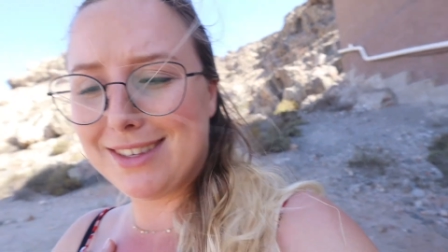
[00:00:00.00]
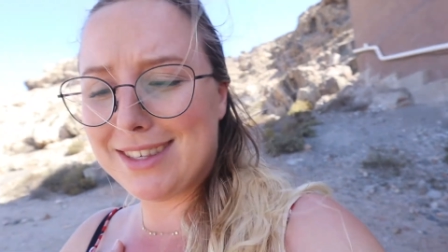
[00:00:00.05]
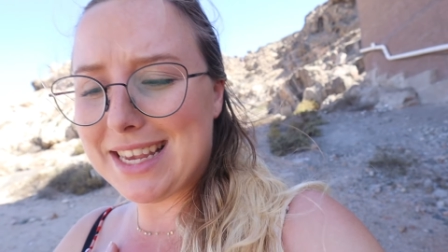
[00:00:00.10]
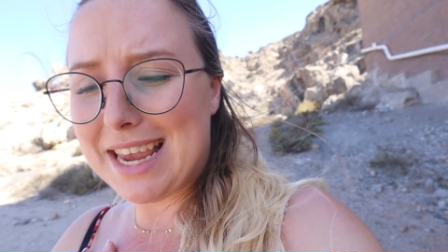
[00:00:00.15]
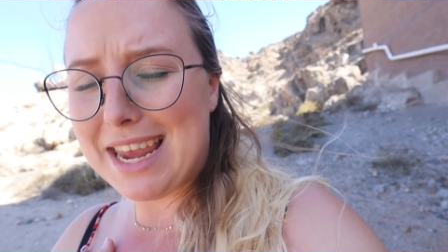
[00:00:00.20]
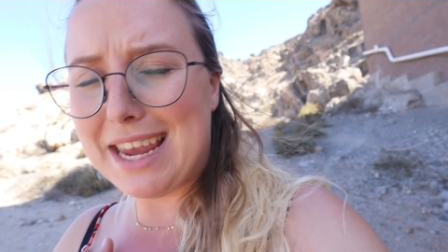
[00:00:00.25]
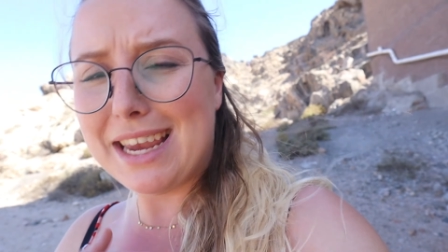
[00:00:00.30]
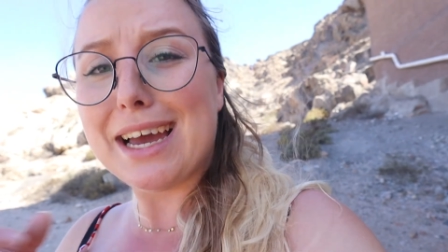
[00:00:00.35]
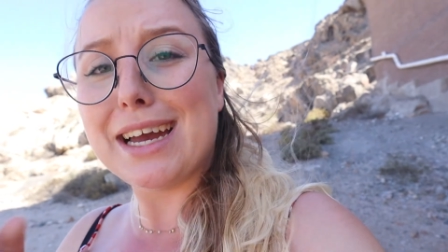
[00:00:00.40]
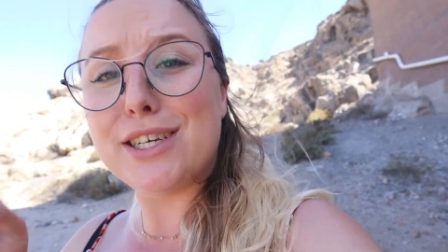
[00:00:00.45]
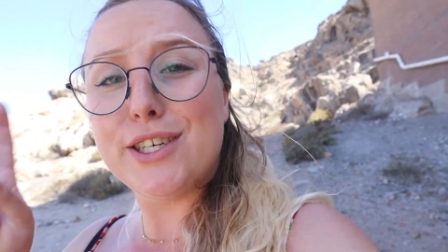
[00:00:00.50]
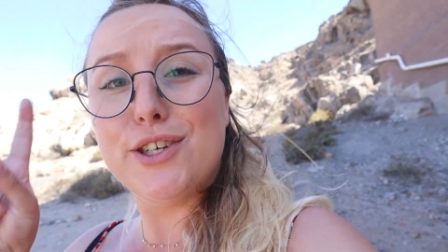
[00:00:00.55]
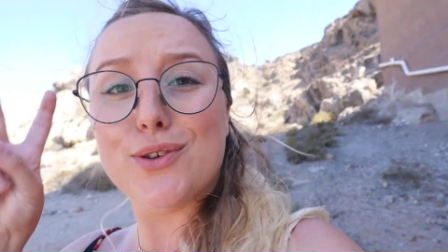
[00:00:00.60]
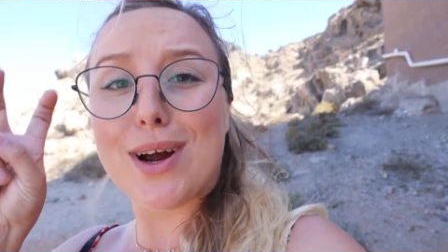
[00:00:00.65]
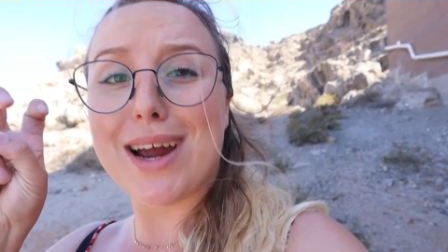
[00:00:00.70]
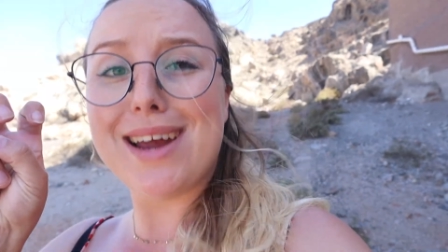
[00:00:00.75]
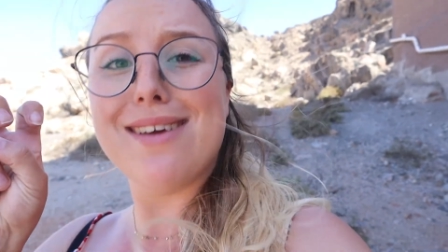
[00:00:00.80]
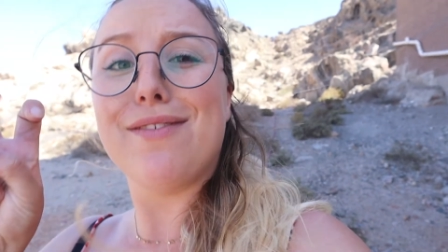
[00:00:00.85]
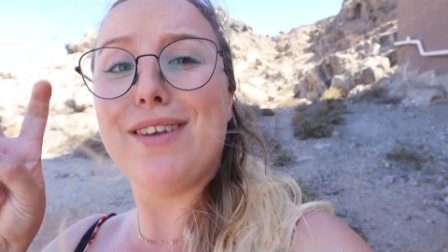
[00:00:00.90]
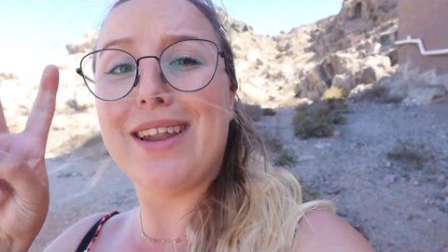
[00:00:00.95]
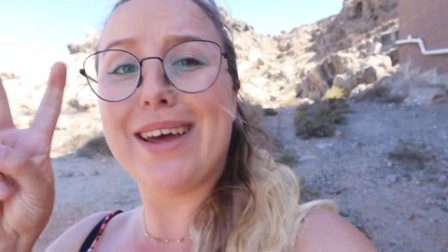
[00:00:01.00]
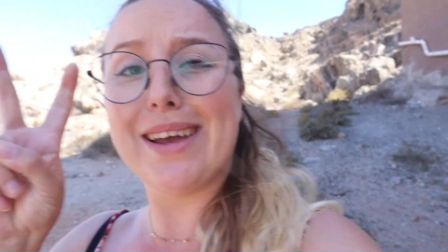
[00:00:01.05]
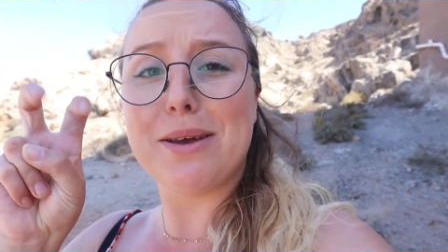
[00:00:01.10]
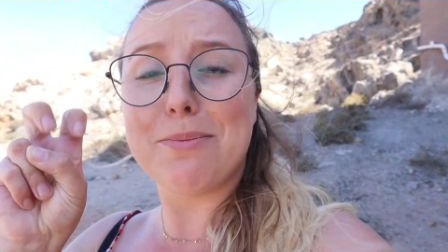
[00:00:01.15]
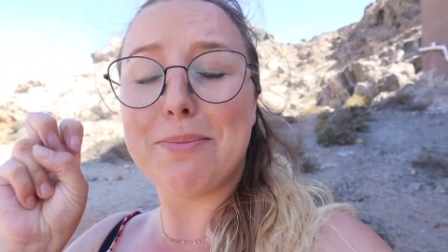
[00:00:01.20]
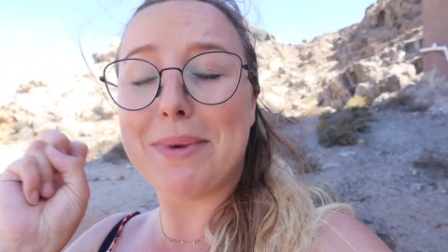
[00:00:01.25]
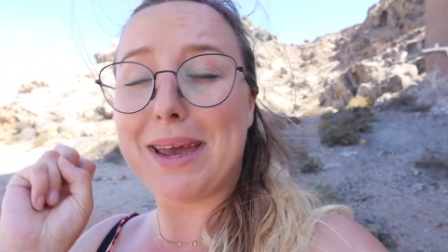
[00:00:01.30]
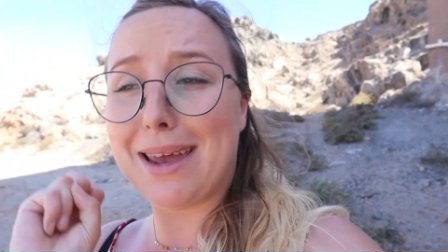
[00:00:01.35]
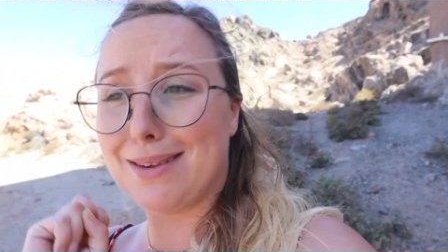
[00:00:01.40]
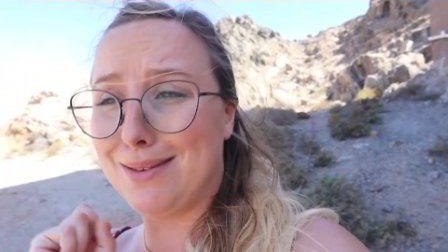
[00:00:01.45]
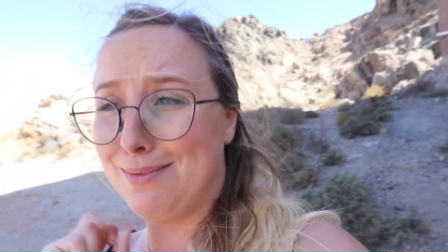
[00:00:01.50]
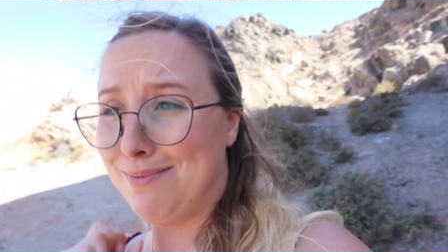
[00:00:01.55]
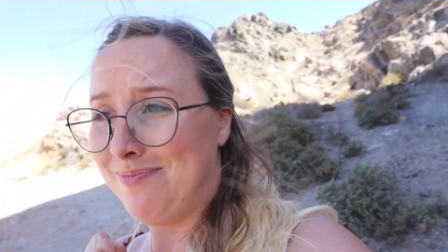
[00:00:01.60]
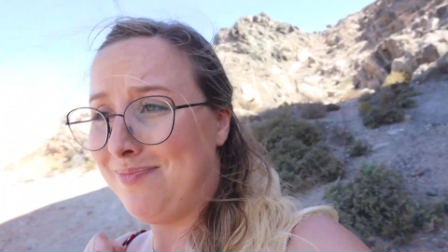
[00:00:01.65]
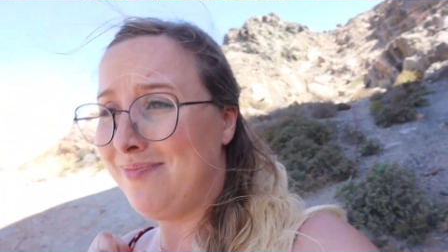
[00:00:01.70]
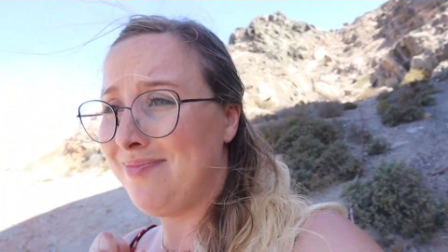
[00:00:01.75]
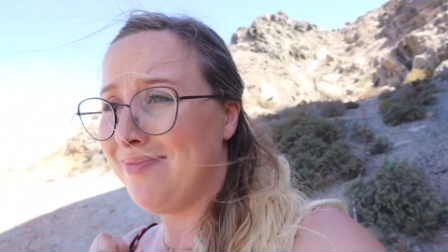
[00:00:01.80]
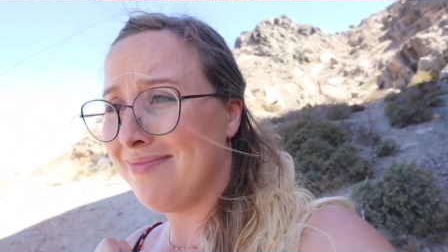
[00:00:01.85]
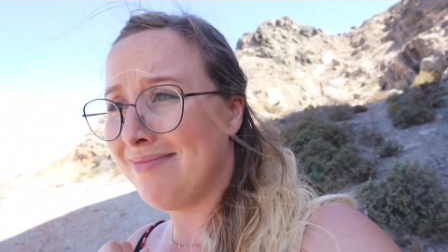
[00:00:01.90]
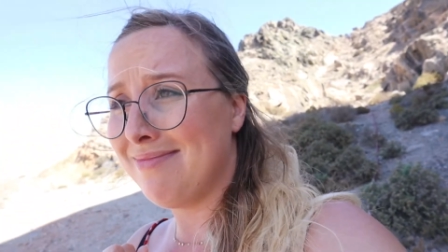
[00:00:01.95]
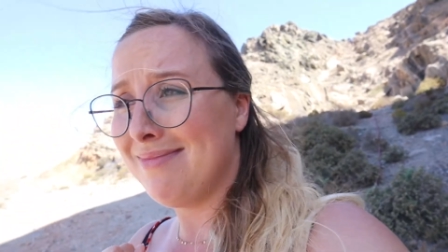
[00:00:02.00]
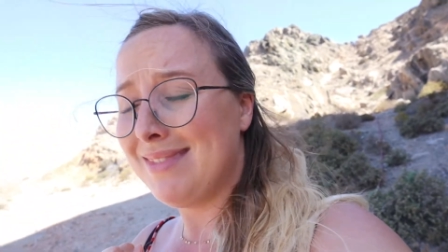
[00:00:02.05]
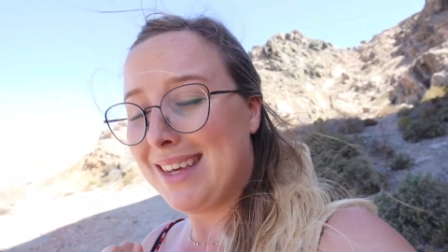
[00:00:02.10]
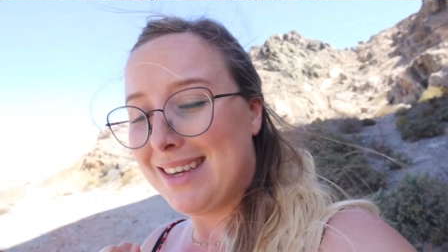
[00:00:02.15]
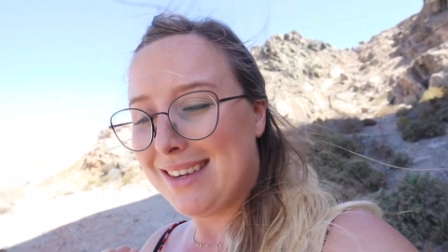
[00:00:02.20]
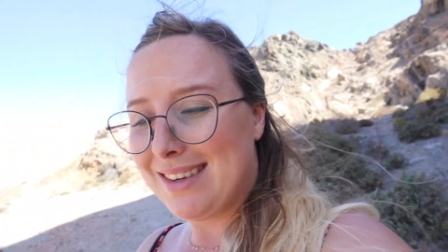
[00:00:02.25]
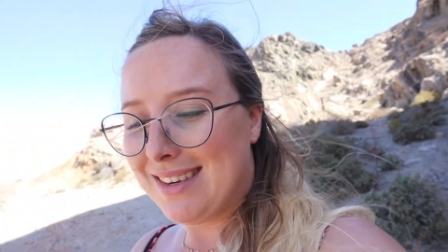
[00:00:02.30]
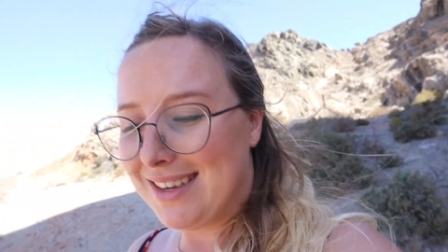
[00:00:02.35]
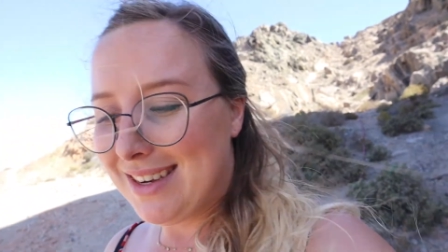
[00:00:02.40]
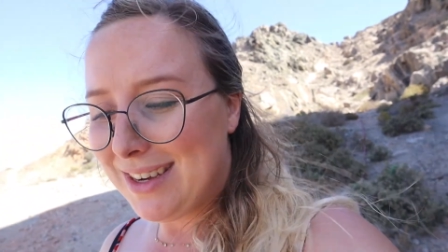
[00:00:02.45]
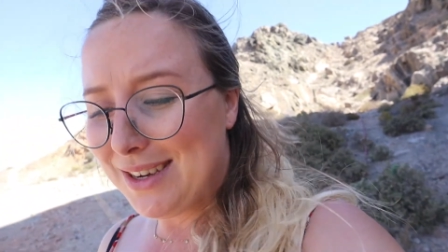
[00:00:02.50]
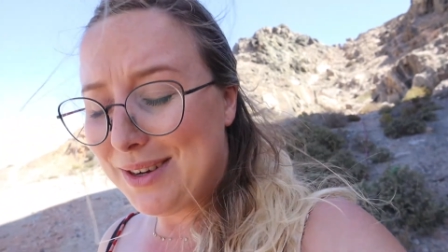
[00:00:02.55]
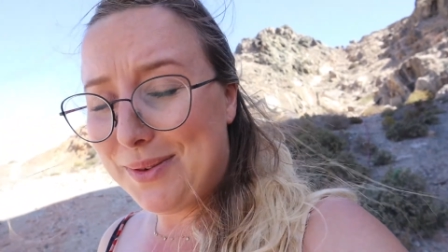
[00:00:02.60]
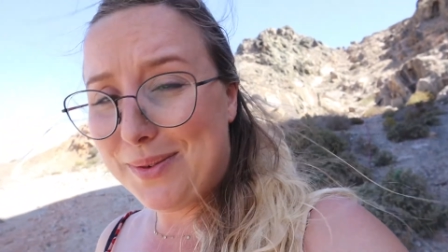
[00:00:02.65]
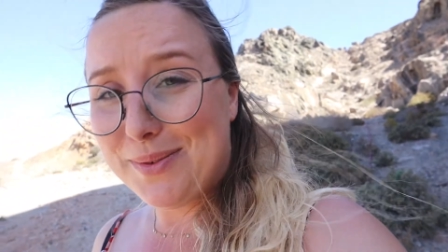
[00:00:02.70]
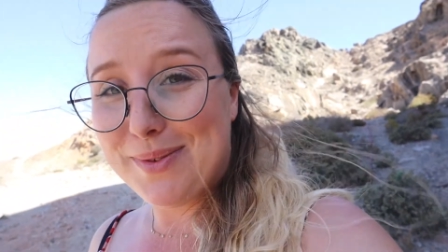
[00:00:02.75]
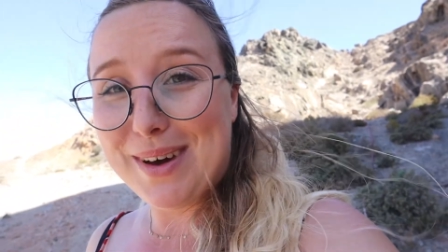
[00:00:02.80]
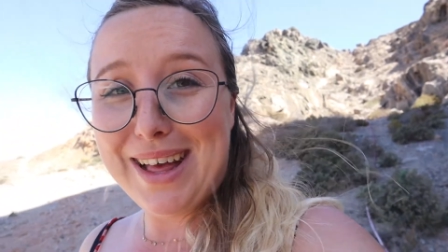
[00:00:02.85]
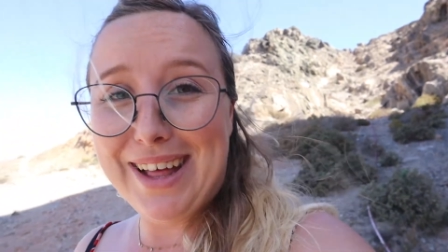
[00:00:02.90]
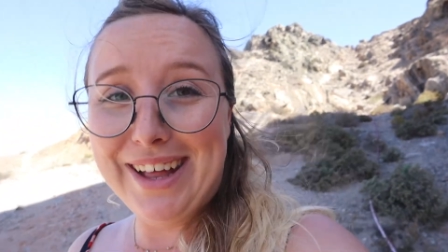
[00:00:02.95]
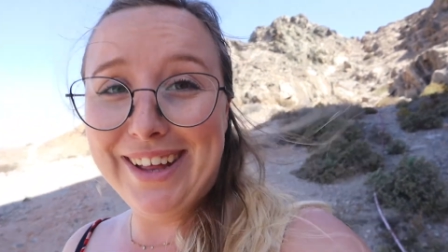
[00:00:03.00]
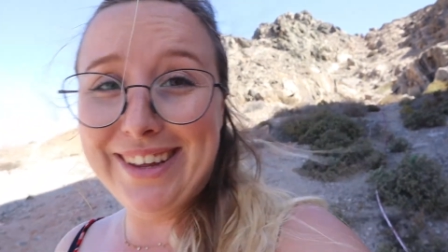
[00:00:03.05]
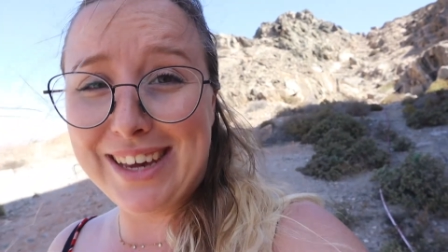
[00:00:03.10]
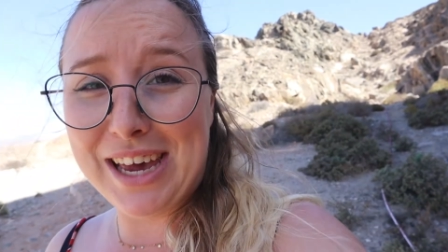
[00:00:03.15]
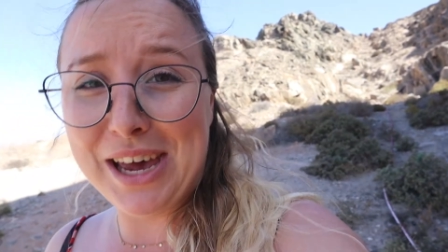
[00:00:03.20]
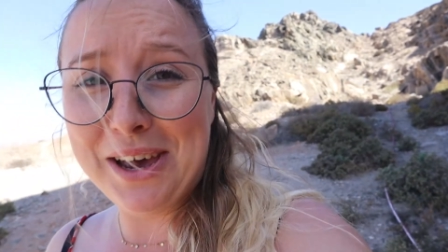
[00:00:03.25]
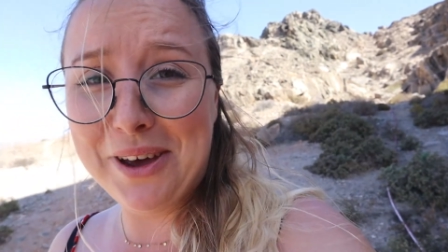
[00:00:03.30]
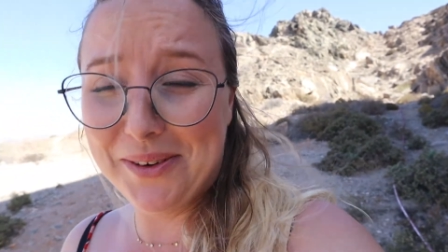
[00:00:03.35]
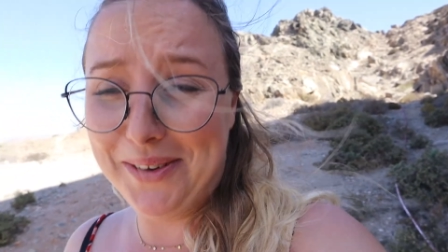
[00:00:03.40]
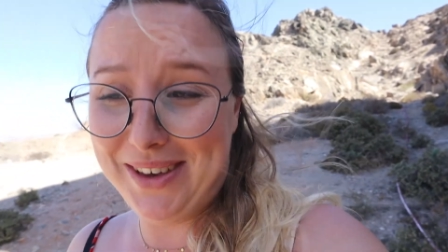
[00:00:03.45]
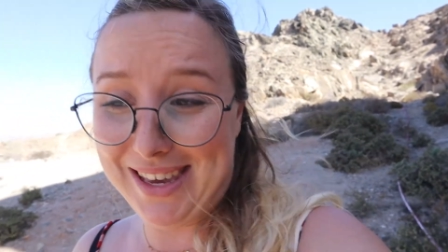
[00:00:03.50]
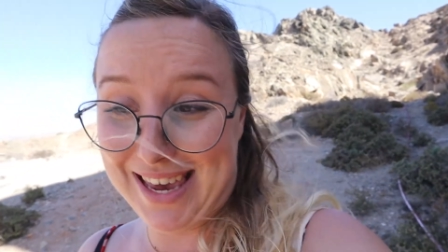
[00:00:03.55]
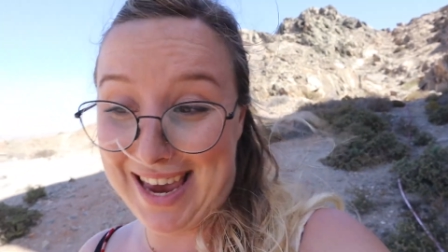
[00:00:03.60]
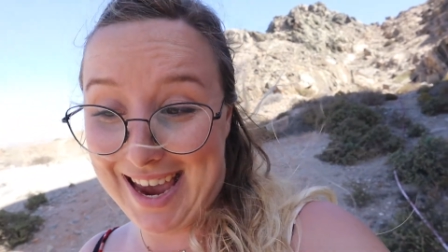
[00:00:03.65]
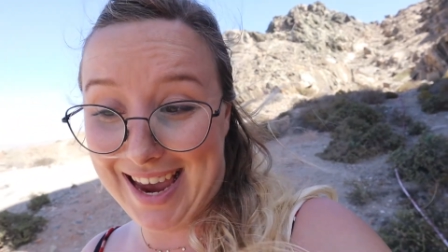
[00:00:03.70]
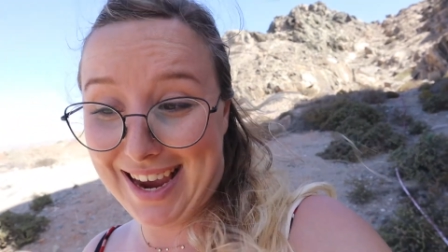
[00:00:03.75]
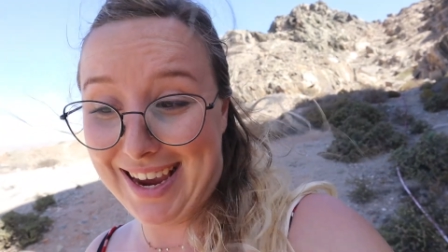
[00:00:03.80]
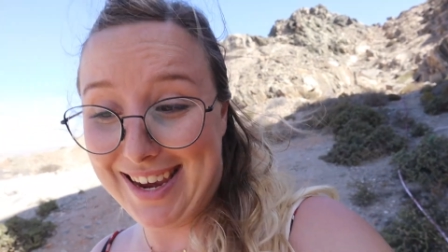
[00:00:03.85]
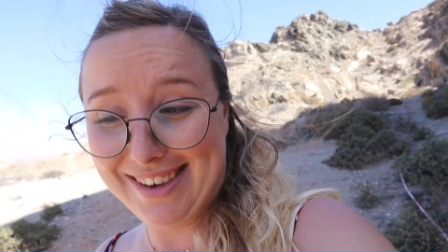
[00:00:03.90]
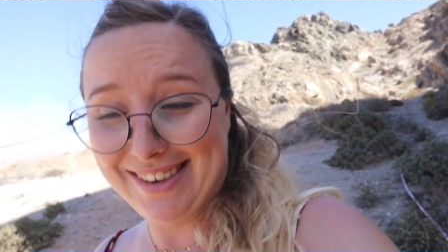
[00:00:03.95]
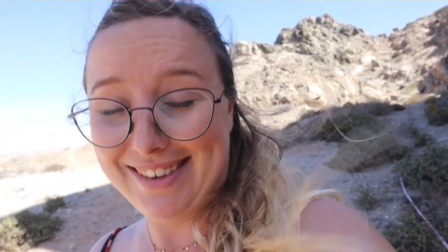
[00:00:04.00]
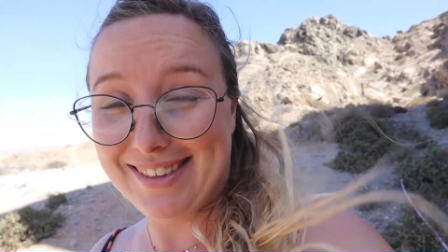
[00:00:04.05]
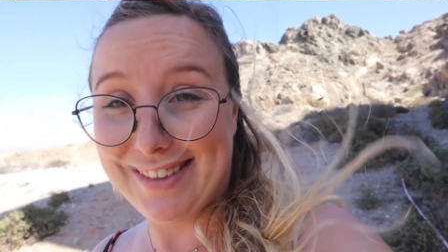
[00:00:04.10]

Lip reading: saying I drive like a man. Well, okay.